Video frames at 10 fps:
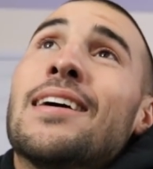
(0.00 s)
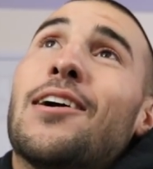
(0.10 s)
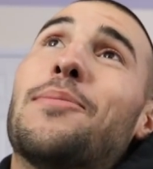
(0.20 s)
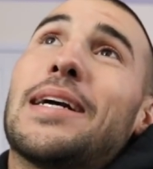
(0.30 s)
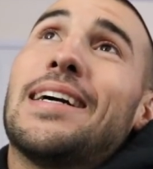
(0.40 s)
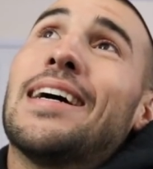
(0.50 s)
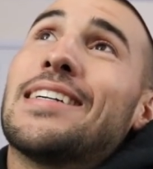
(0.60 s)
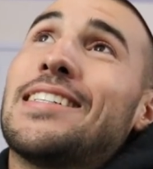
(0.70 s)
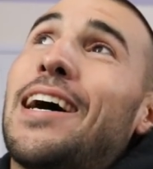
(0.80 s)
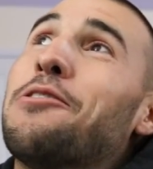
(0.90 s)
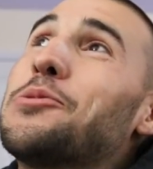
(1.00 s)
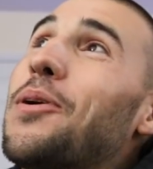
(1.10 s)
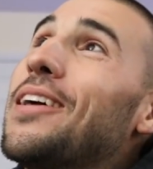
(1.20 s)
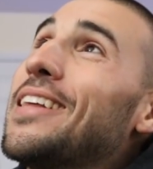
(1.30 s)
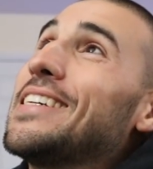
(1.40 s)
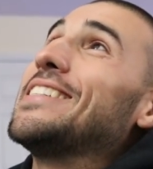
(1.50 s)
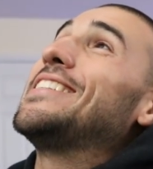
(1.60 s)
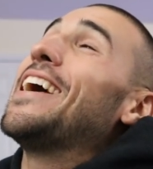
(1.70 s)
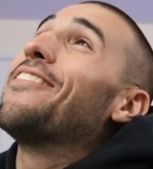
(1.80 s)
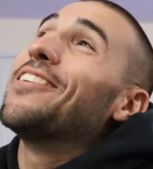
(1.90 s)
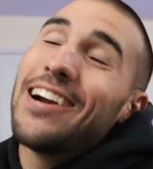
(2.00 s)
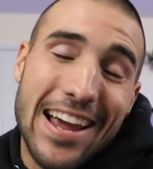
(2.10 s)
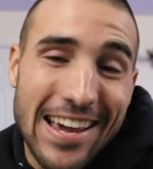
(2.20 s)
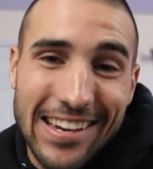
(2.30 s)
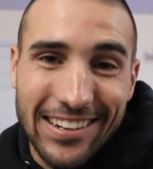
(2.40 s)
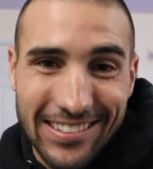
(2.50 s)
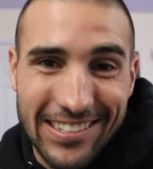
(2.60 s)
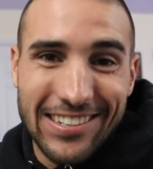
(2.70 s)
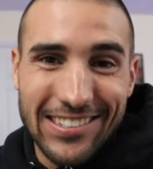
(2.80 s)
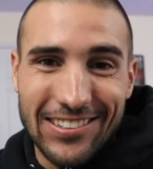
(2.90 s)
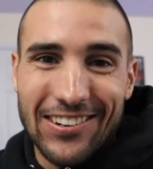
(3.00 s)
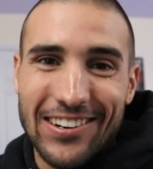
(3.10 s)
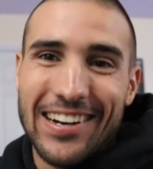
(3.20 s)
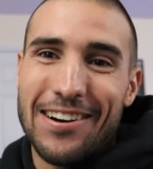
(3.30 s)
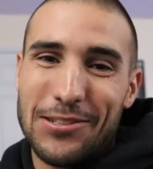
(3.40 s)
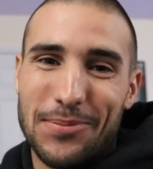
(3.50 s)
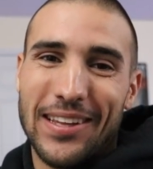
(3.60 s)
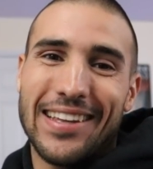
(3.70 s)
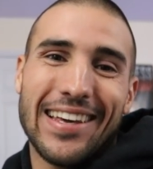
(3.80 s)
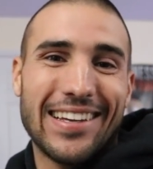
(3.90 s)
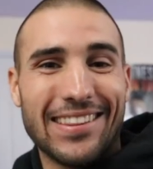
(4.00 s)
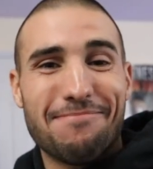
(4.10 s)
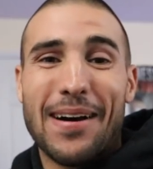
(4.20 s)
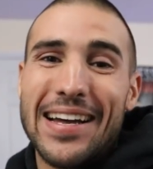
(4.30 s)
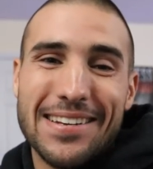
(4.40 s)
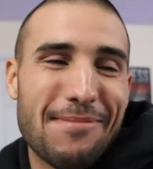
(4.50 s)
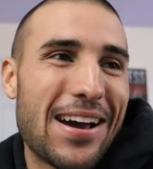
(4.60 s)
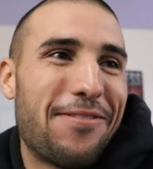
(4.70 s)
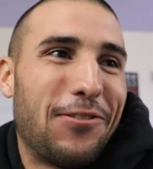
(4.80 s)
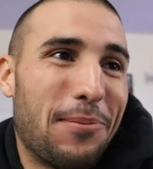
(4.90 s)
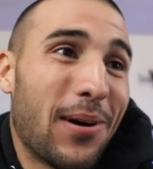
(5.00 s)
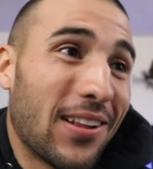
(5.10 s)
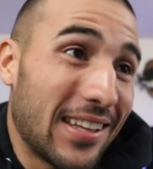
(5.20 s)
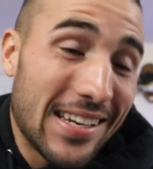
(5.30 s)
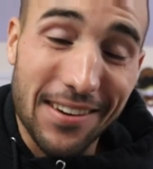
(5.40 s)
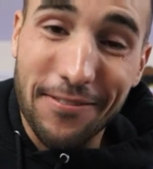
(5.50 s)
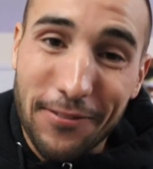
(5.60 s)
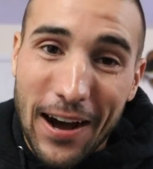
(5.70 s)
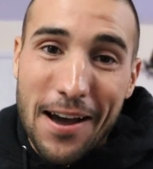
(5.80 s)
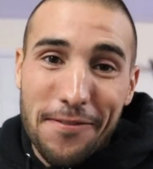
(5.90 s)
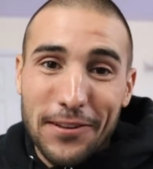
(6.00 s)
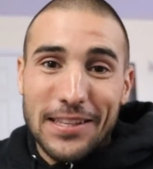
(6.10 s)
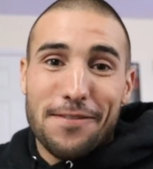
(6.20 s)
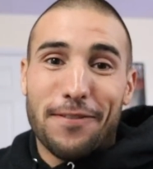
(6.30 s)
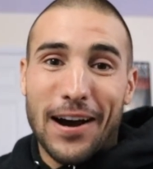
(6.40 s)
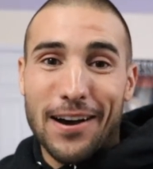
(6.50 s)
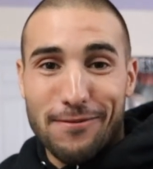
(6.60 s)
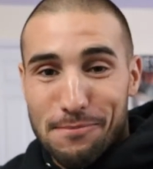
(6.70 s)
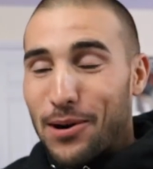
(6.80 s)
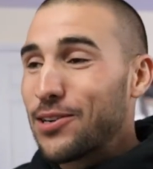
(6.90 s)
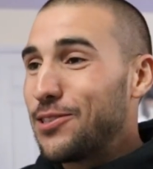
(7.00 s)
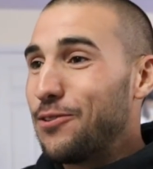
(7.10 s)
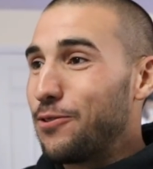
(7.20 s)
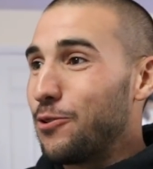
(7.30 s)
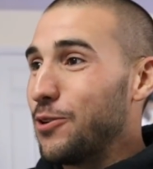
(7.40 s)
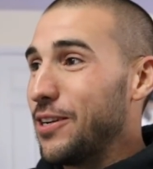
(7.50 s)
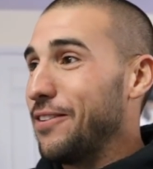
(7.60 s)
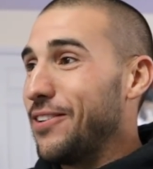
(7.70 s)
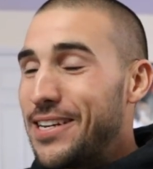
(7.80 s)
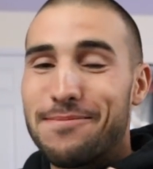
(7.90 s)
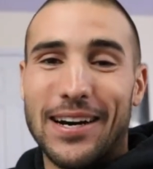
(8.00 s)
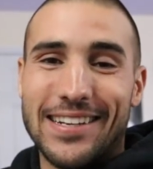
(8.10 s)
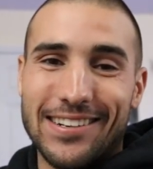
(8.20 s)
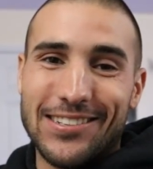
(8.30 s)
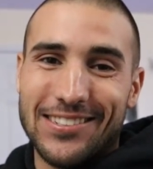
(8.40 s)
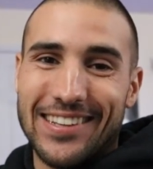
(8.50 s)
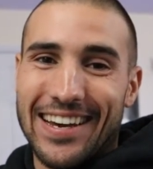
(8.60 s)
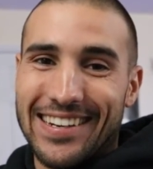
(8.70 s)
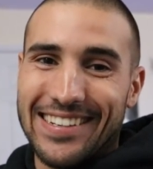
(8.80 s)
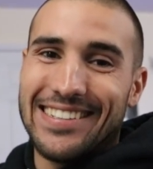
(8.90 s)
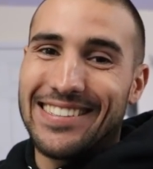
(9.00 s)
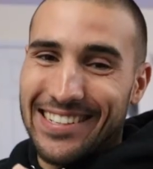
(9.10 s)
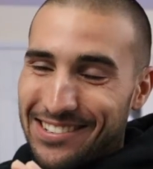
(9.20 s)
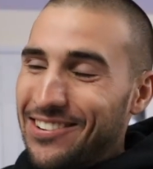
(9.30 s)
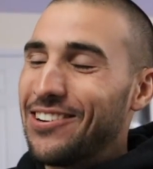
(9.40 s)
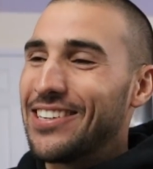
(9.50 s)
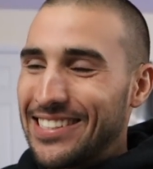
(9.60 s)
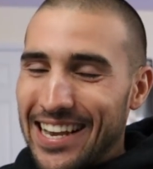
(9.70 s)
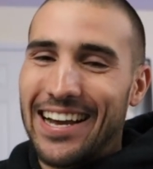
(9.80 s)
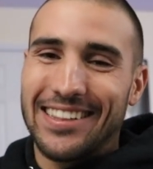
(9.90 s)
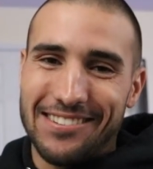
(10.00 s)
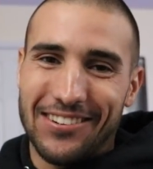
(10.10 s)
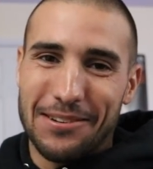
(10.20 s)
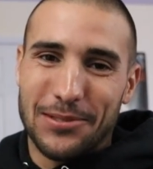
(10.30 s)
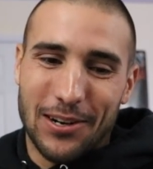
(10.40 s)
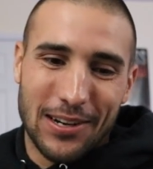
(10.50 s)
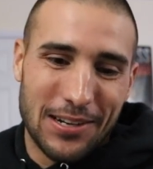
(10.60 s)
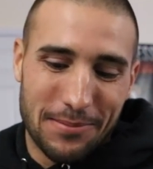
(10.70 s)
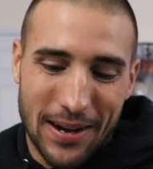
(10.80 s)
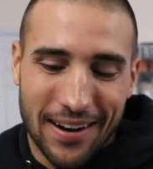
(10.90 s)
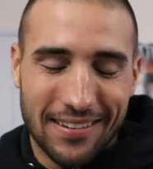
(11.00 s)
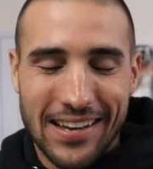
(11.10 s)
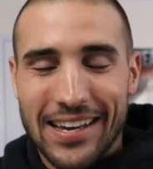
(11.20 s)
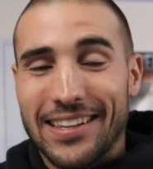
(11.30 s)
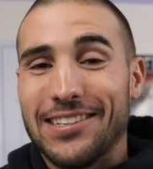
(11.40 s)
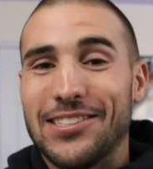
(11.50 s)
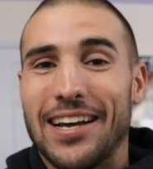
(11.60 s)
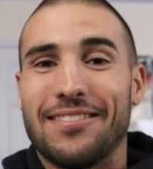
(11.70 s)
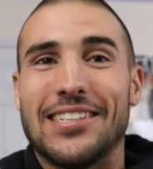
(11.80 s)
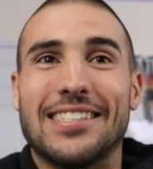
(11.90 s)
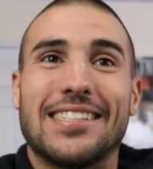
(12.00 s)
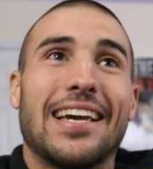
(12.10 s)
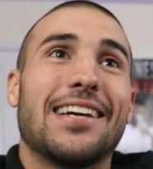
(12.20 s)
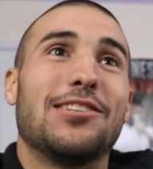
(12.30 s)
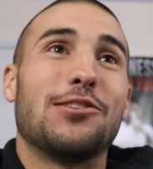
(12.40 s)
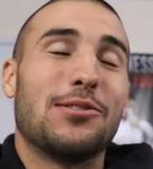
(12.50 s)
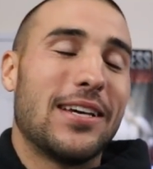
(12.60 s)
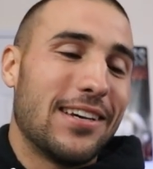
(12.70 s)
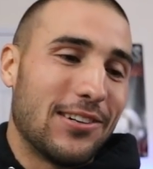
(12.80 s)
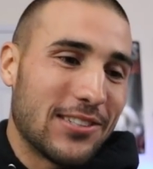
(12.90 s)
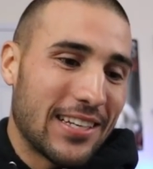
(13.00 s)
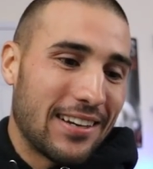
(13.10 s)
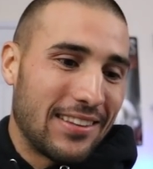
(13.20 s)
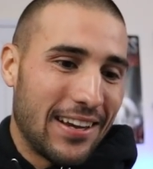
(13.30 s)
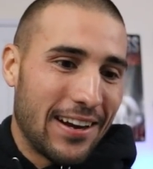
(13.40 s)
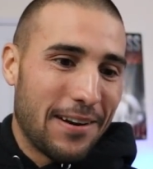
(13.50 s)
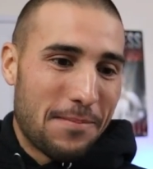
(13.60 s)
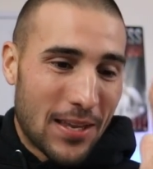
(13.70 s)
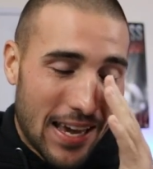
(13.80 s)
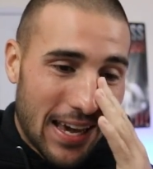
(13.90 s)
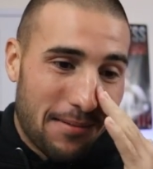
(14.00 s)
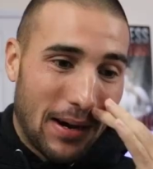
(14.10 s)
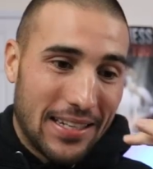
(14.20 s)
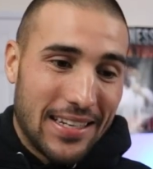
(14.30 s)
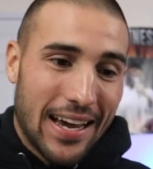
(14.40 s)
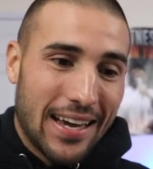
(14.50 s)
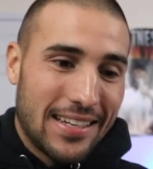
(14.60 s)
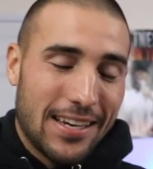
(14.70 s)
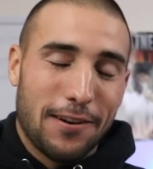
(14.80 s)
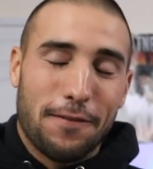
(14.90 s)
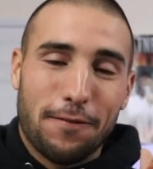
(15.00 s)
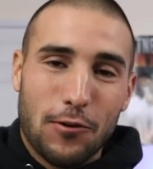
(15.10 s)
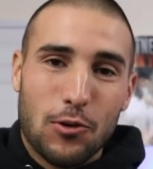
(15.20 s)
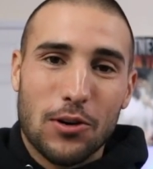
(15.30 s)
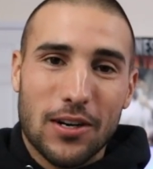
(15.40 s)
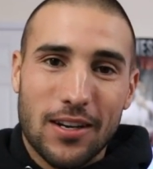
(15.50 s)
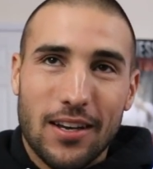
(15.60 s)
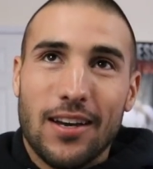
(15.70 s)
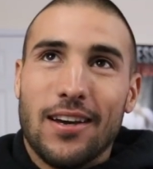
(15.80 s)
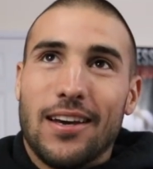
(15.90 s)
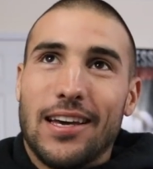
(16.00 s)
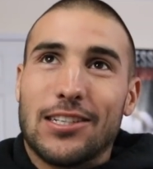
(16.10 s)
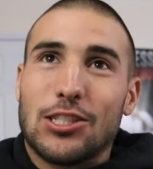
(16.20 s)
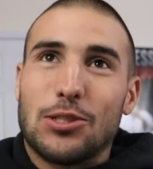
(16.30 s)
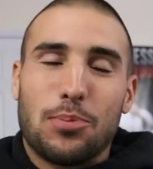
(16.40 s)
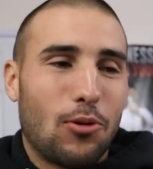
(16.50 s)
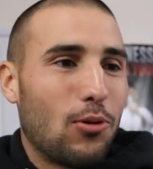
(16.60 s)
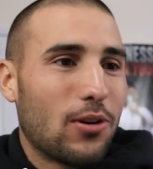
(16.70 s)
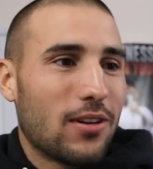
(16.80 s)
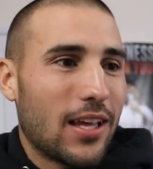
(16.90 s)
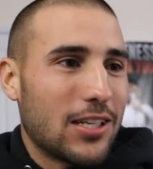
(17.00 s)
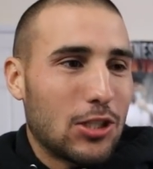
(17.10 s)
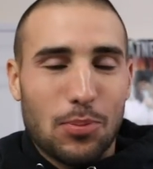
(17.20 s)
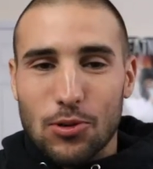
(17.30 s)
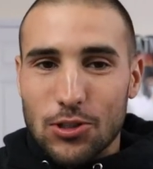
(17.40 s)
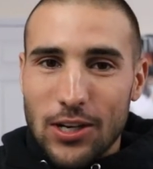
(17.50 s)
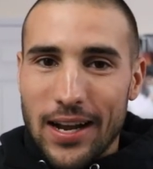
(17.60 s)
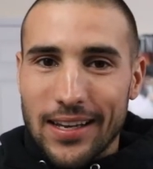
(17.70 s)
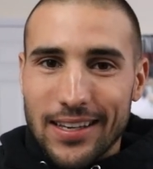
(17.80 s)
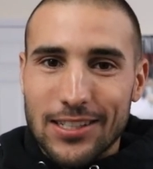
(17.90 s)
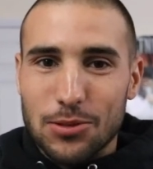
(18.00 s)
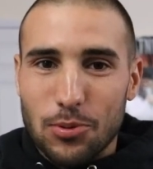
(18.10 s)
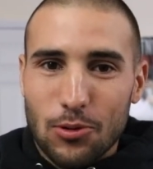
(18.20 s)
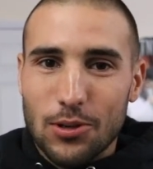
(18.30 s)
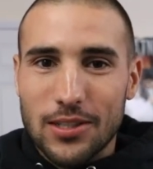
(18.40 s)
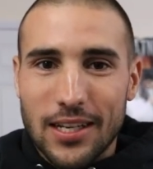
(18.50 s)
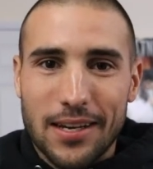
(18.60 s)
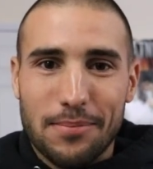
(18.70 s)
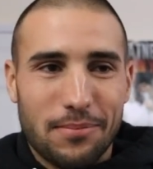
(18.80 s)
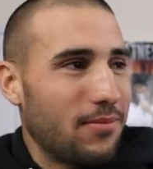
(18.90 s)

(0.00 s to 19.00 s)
oh my gosh, I was probably like 7 or 8 years old, and I was playing like a Mighty Might football league in 555 Bartow, Florida. If anybody knows where that is, like, you know exactly what I'm talking about. They used to have these sand dune hills out there, and my dad, he had a Ford Explorer, like sport track Explorer type